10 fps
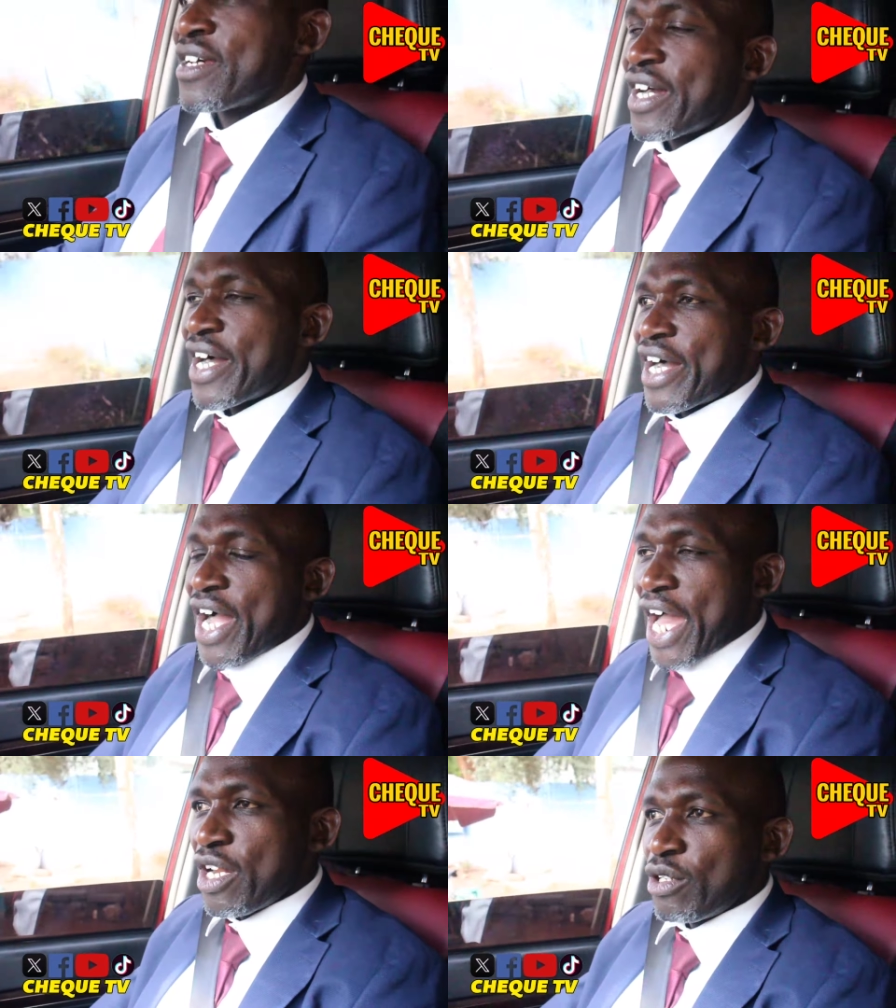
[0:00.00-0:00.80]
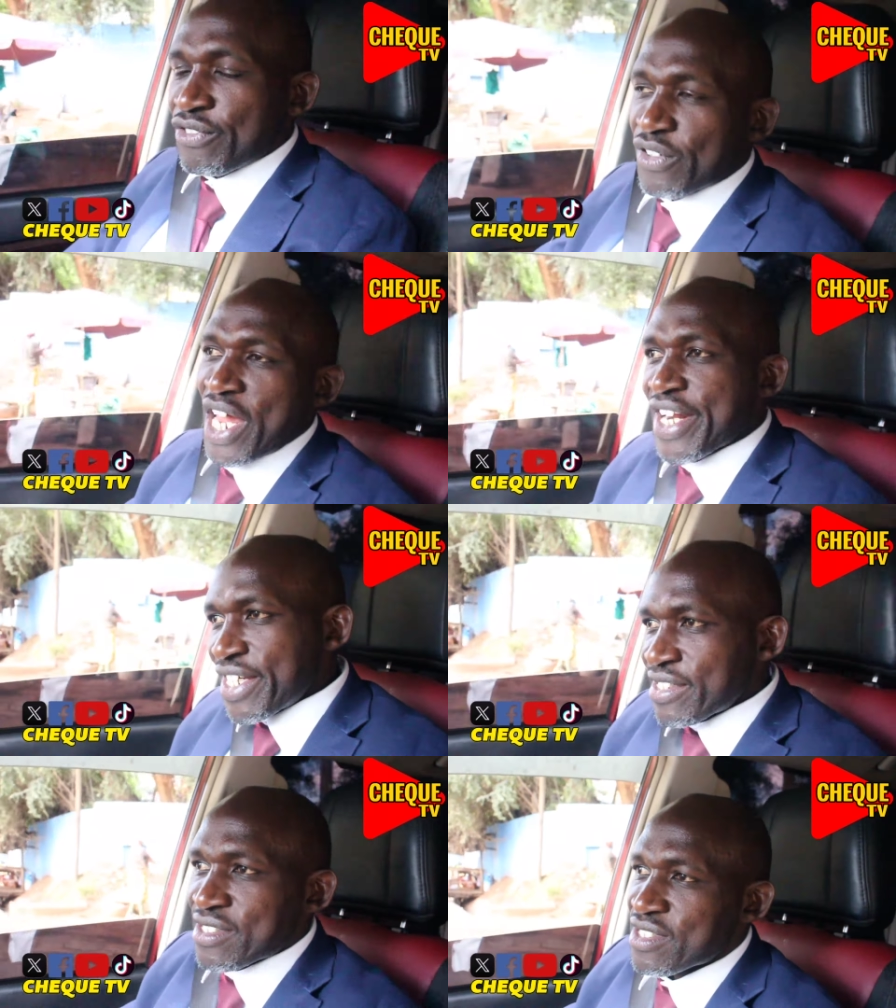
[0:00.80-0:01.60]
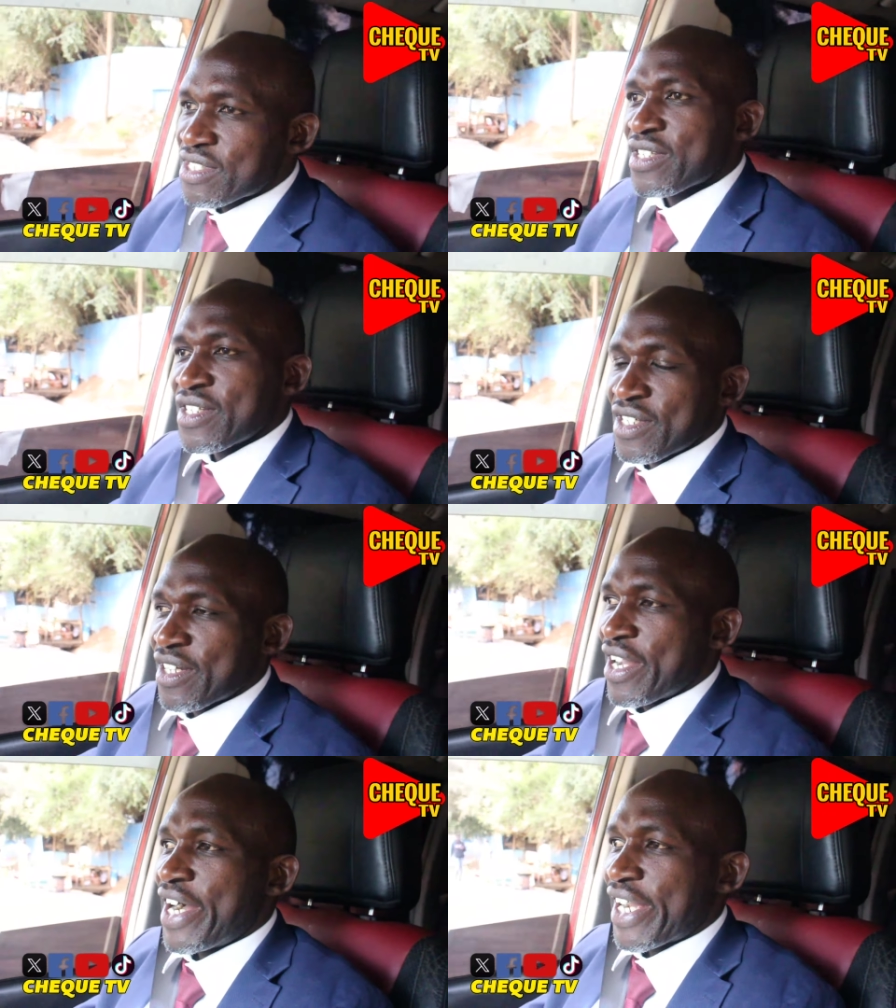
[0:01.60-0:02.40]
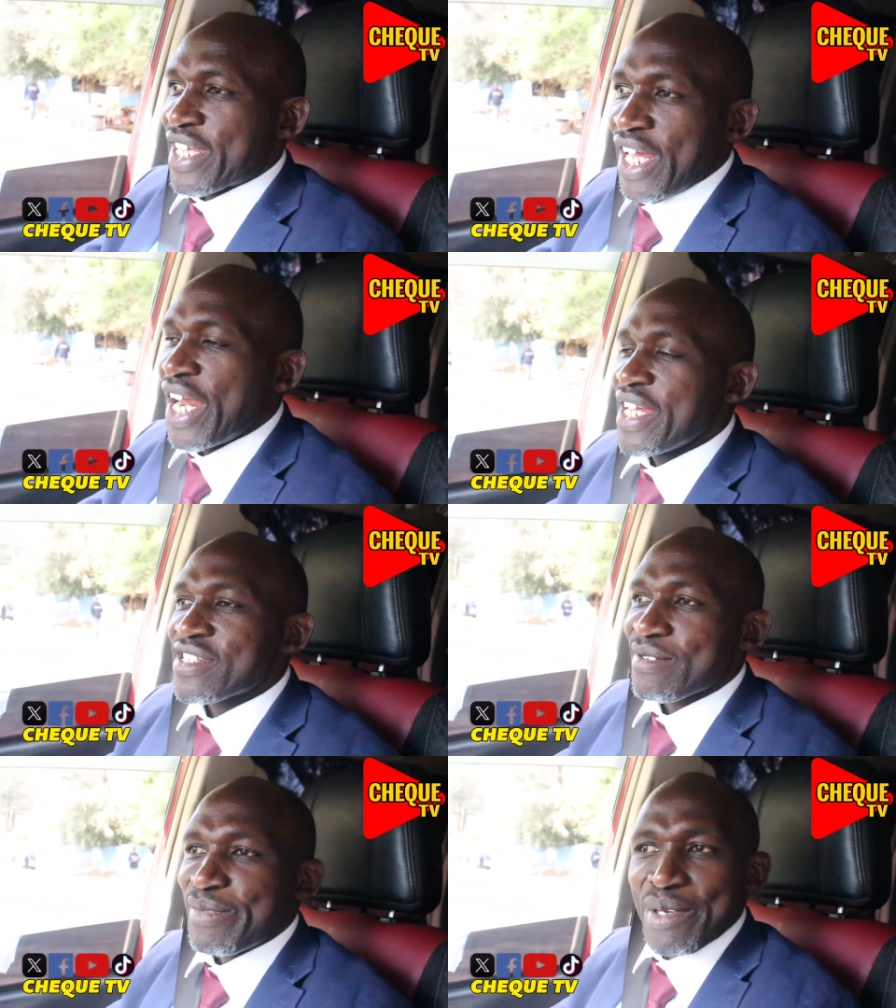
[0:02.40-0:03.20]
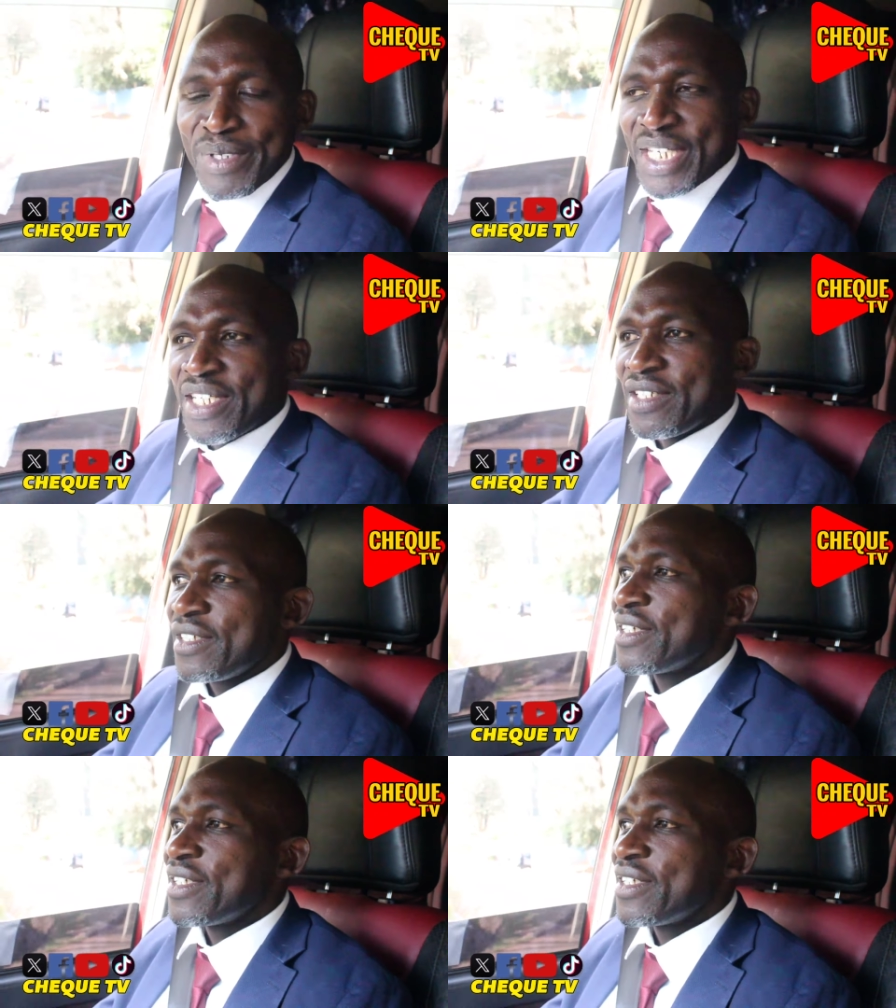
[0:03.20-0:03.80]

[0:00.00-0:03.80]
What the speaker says: unlawful arrests, killings, maiming,